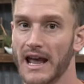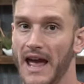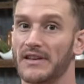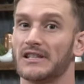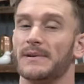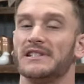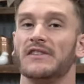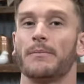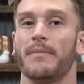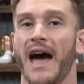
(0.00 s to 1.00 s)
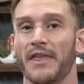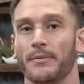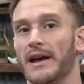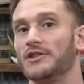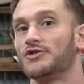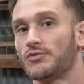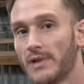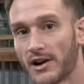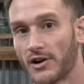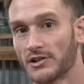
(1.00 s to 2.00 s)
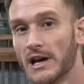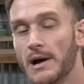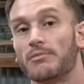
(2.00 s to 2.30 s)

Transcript: and this specific pathway triggers